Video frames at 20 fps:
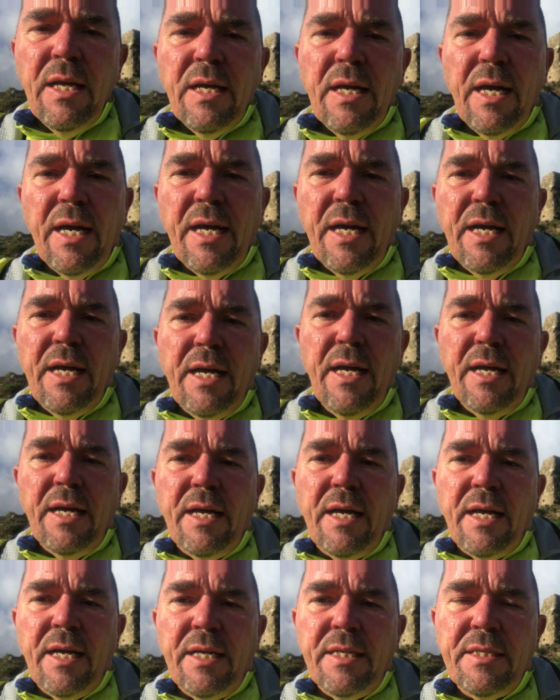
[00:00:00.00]

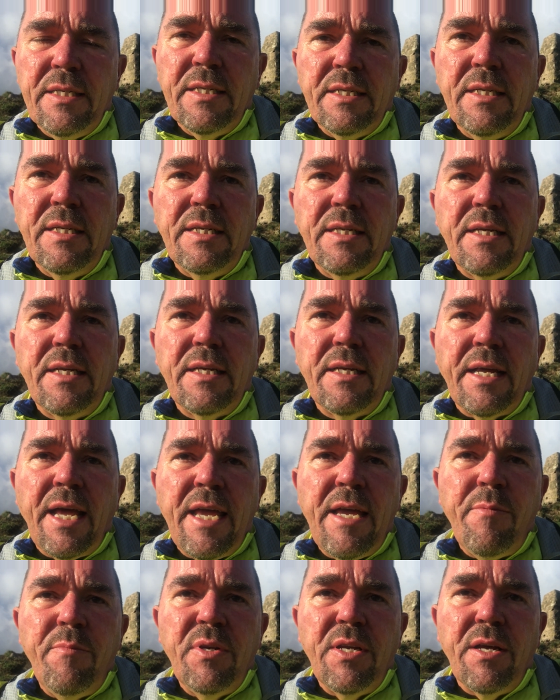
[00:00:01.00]
and
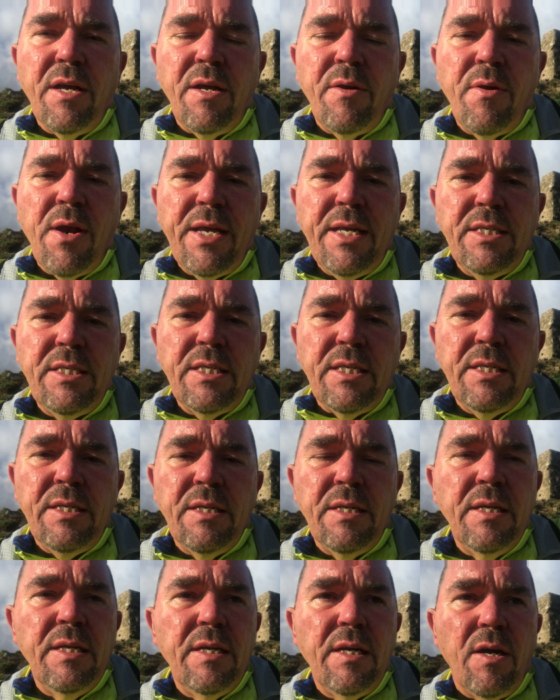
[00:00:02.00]
aimed at
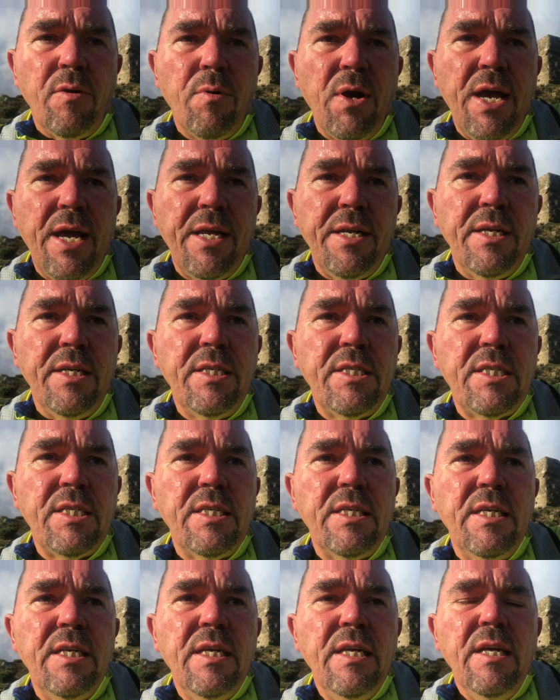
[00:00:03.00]
raising
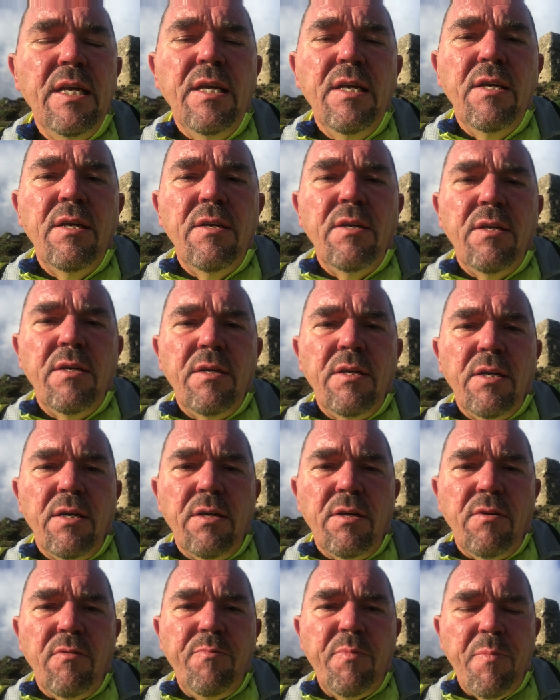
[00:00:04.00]
awareness
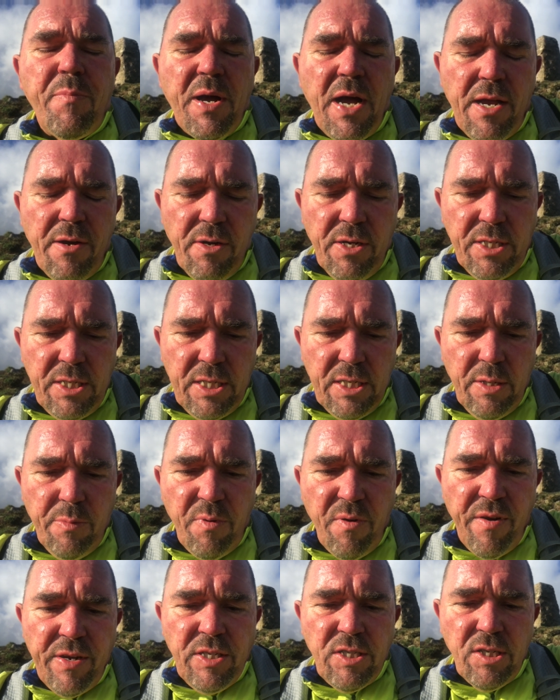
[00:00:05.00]
of Papyrus,
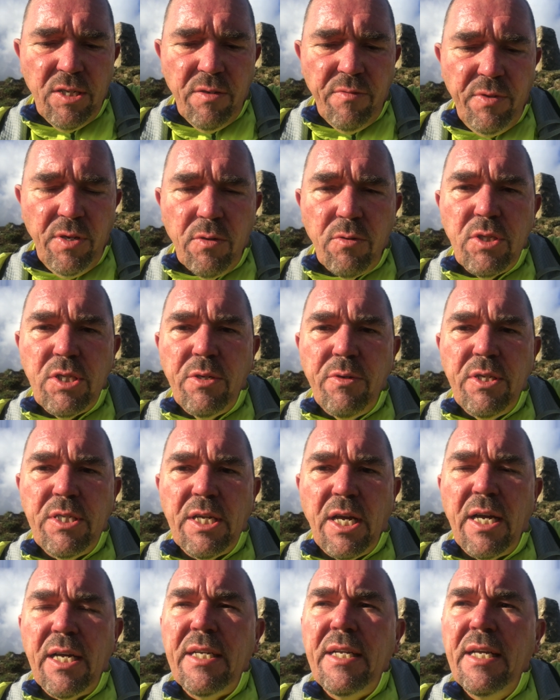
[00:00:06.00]
prevention of young
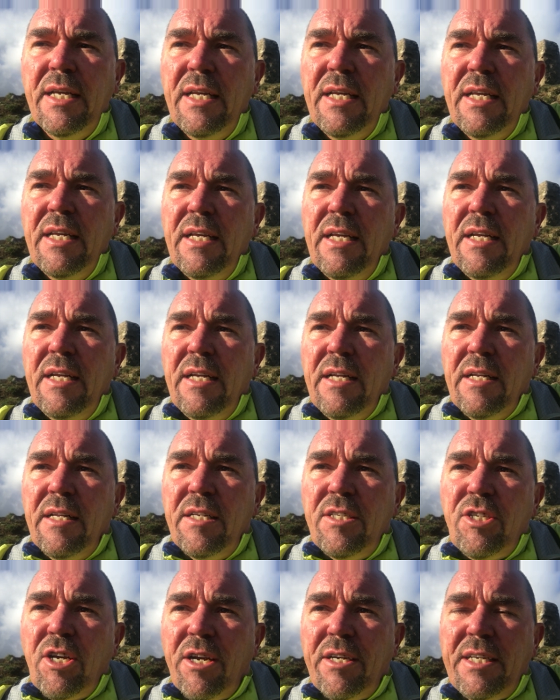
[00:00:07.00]
suicide,
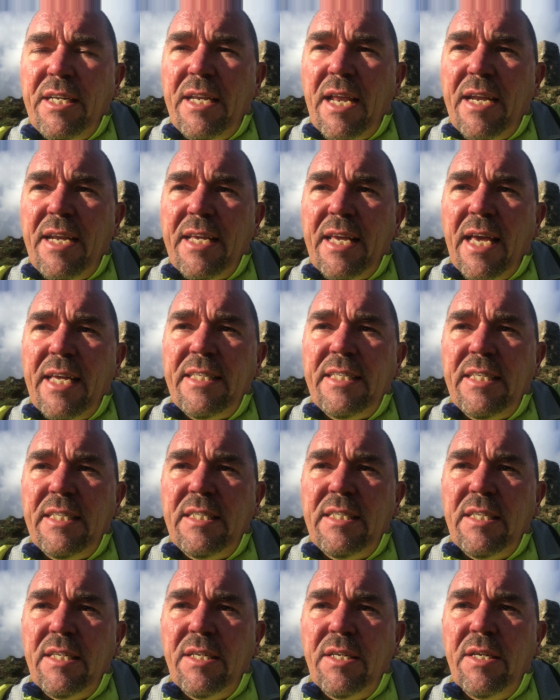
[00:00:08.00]
a charity
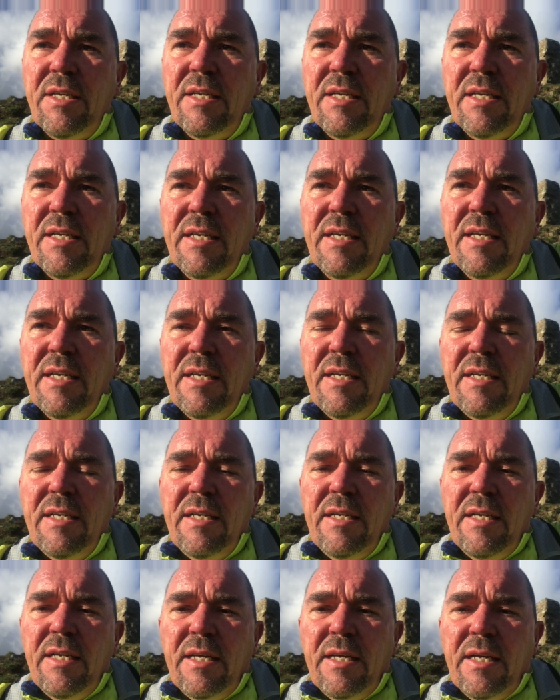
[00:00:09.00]
dedicated to
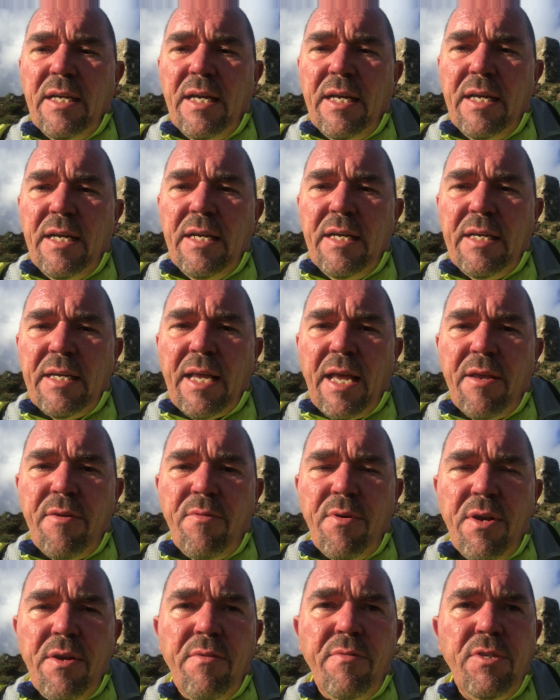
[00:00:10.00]
getting
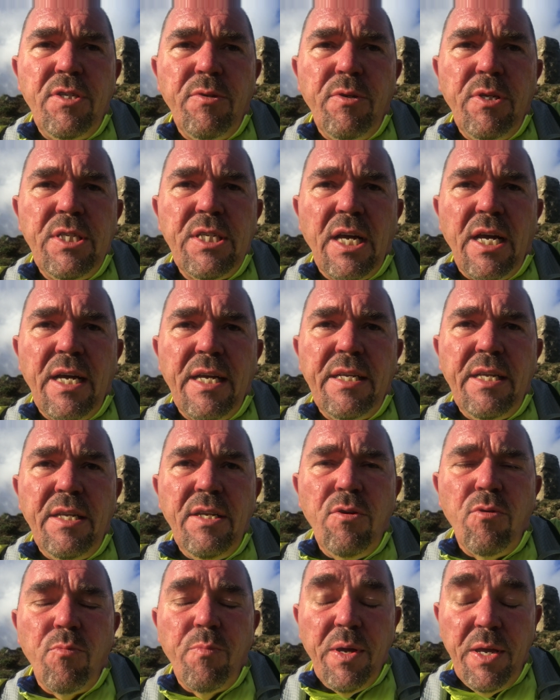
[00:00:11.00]
rid of suicide in
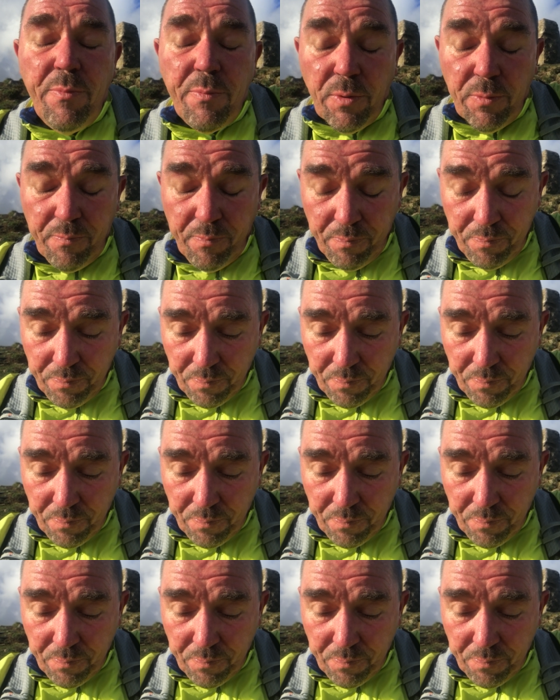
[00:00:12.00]
young people.